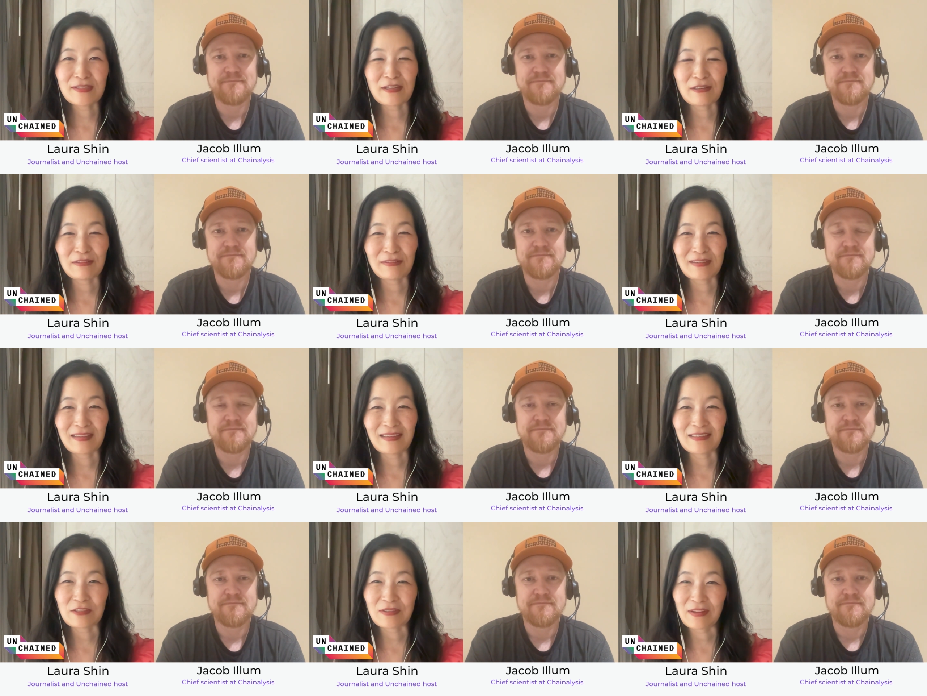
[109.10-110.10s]
Speaker 1: including
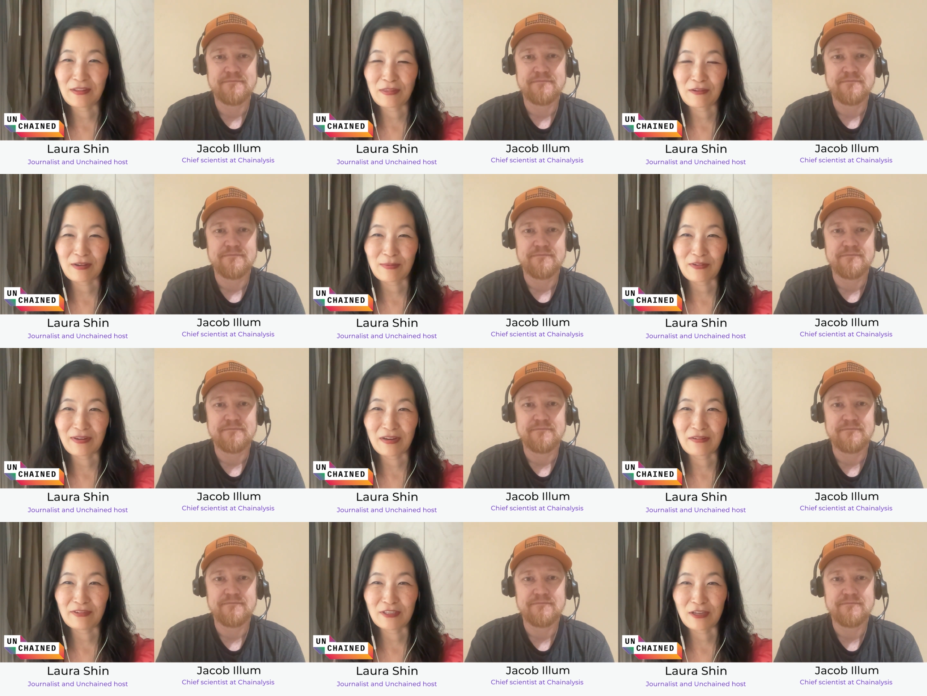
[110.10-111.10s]
Ethereum creator
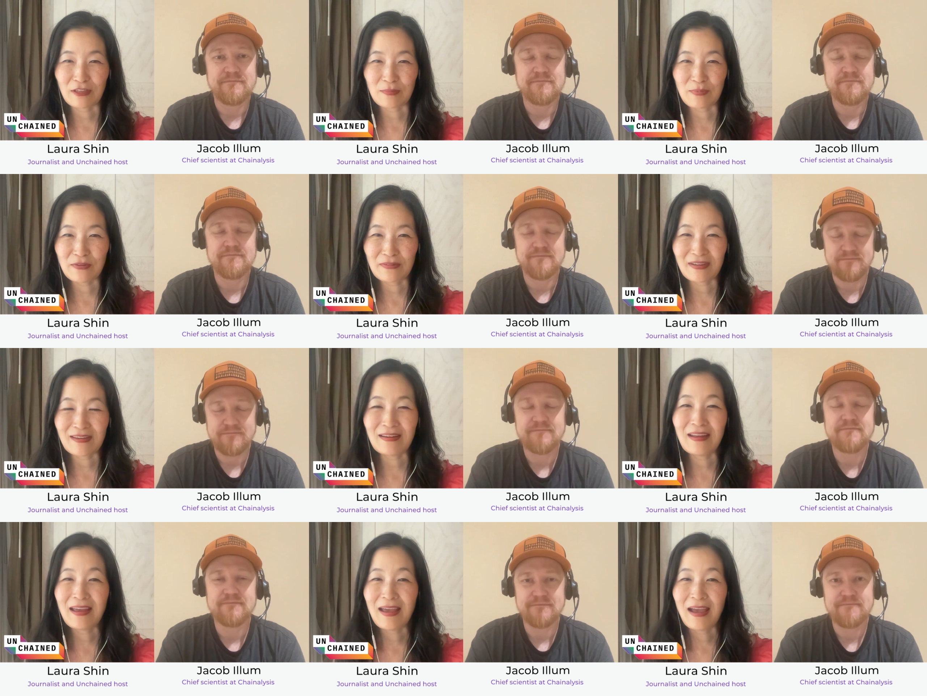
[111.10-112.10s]
Vitalik Buterin,
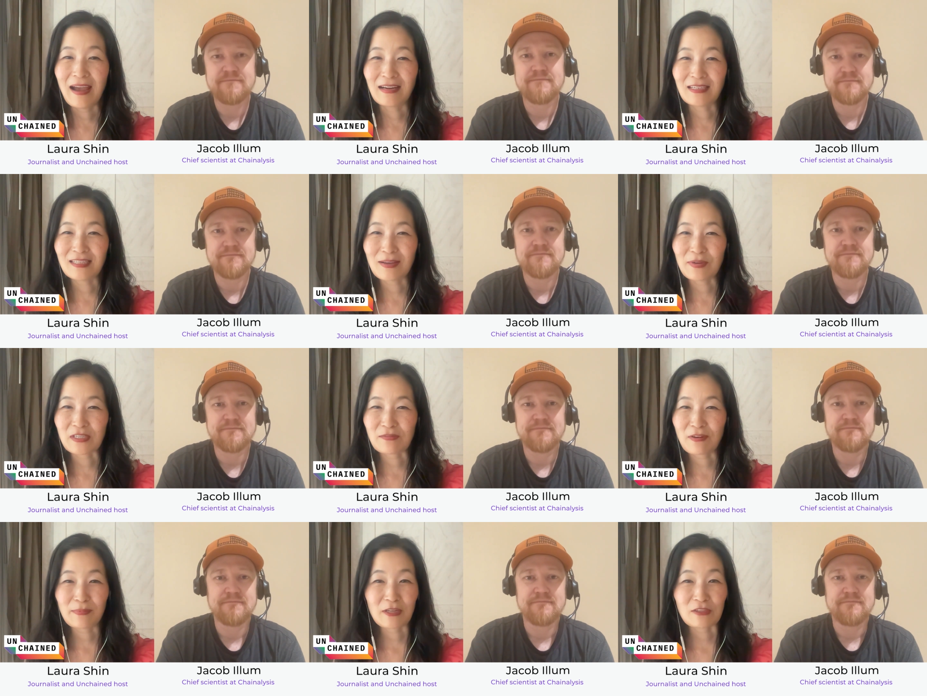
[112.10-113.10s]
academics
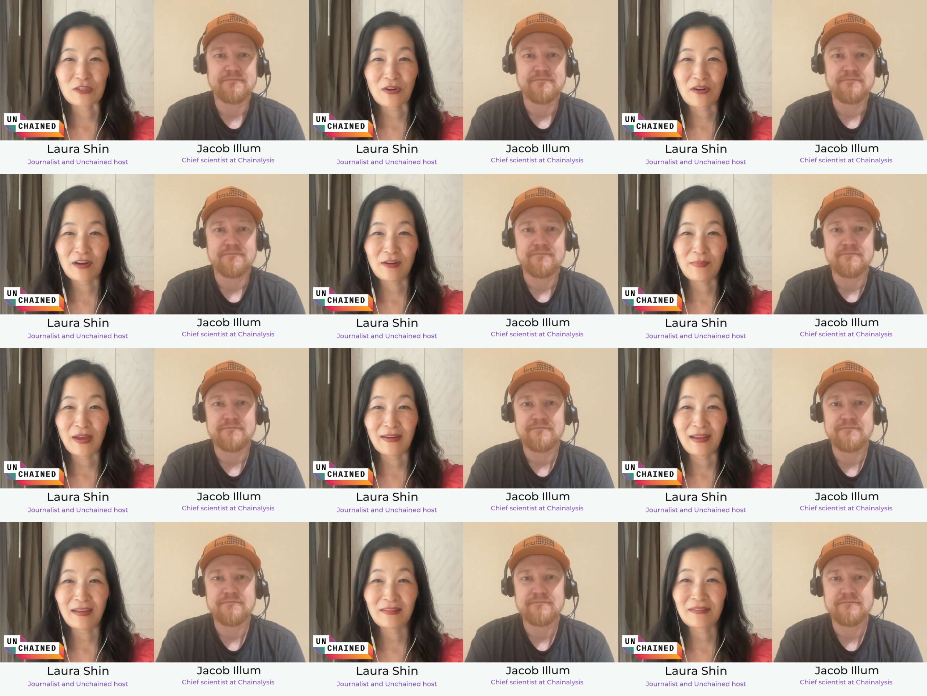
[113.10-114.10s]
Fabian Schär and Matt
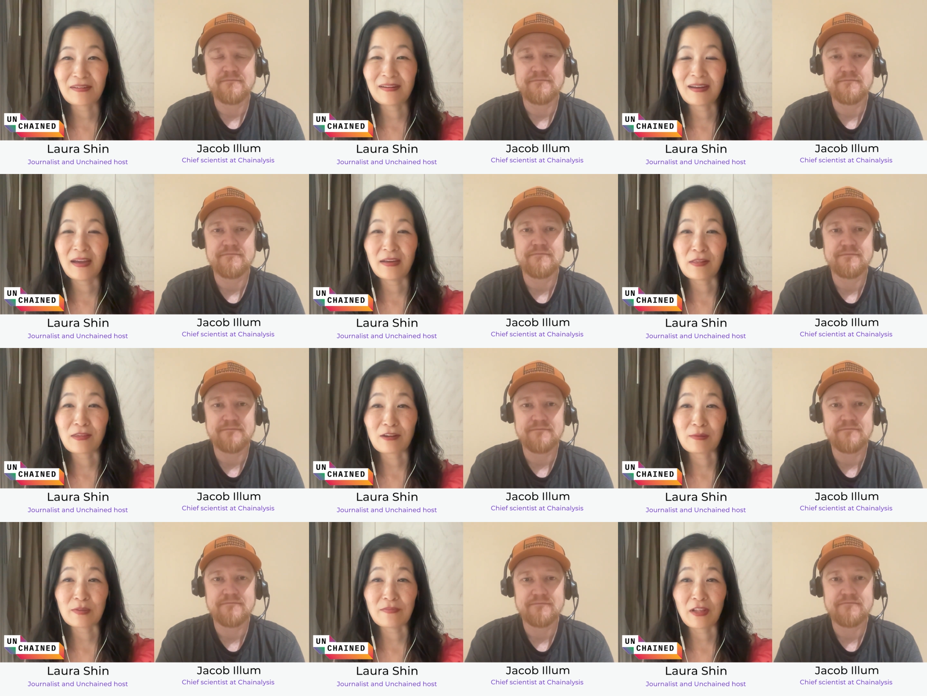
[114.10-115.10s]
Nadler, and Ethereum
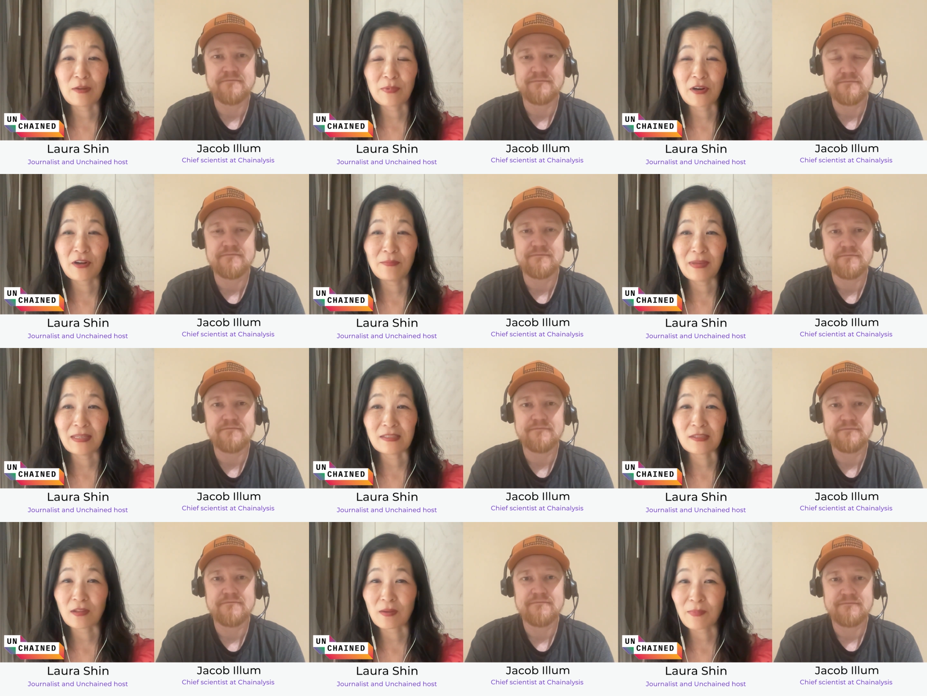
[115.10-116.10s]
developer Amin
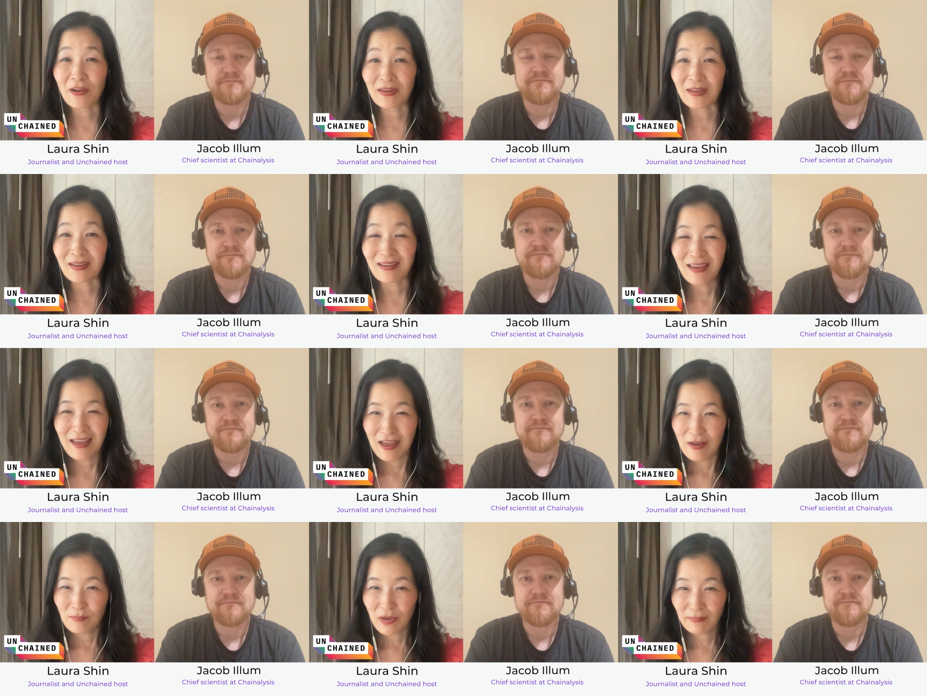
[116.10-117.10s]
Soleimani,
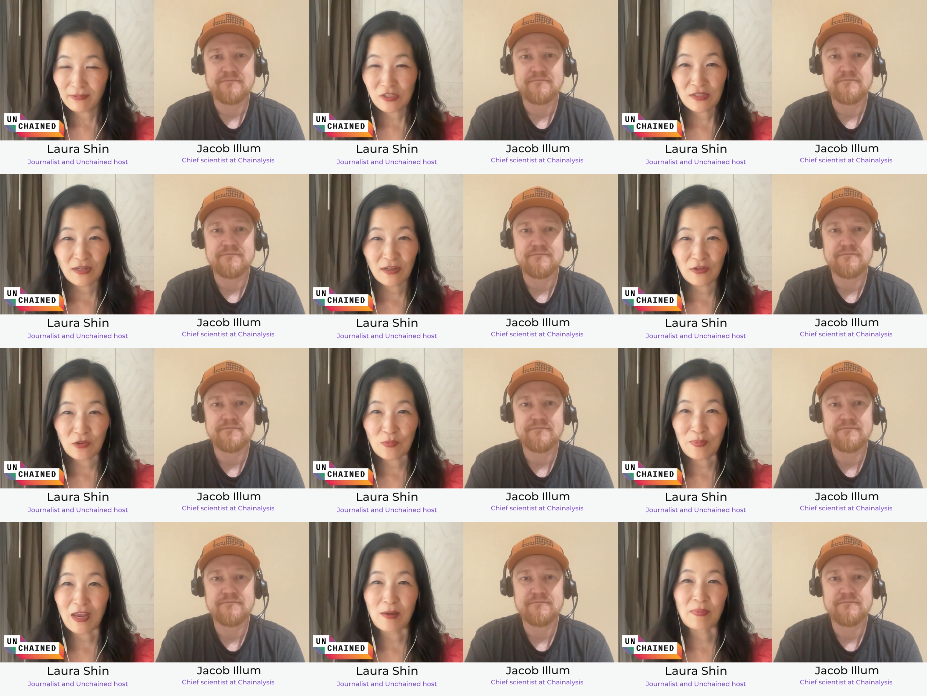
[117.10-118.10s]
published a new
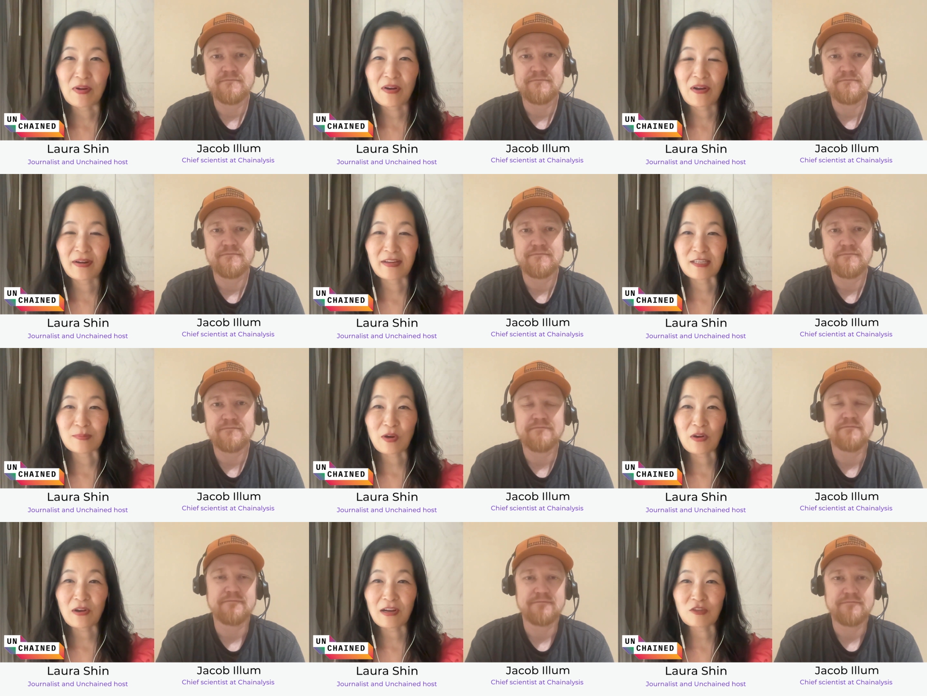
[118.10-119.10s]
paper on a smart
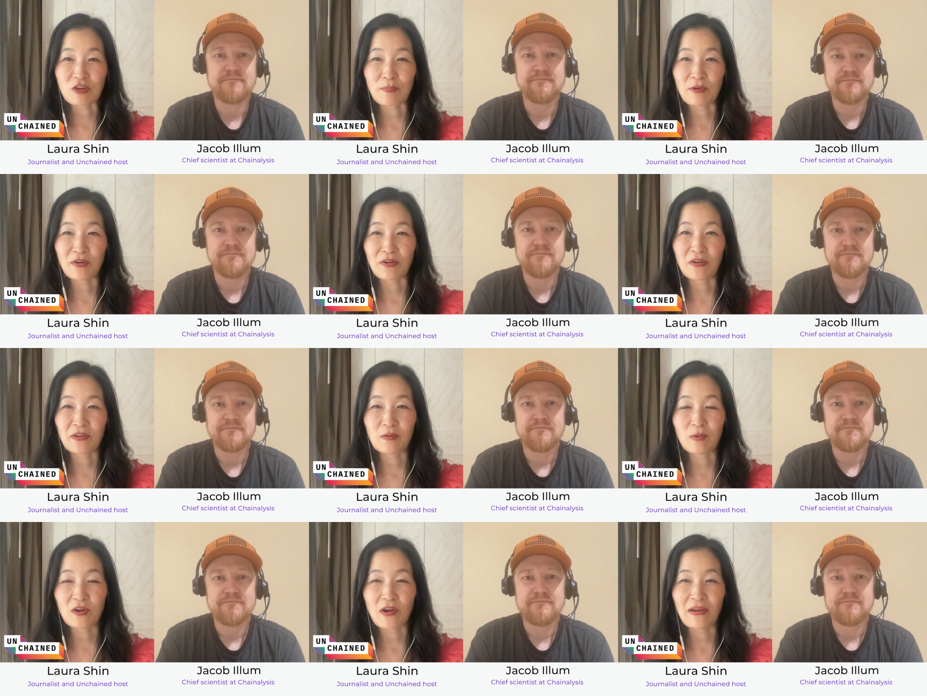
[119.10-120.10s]
contract protocol you are
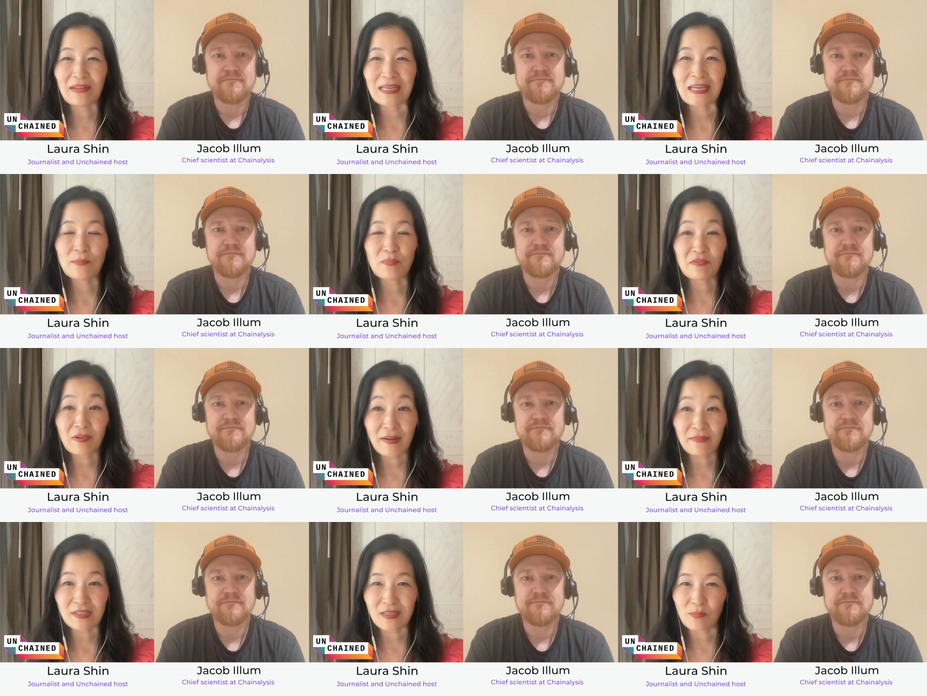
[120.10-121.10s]
calling privacy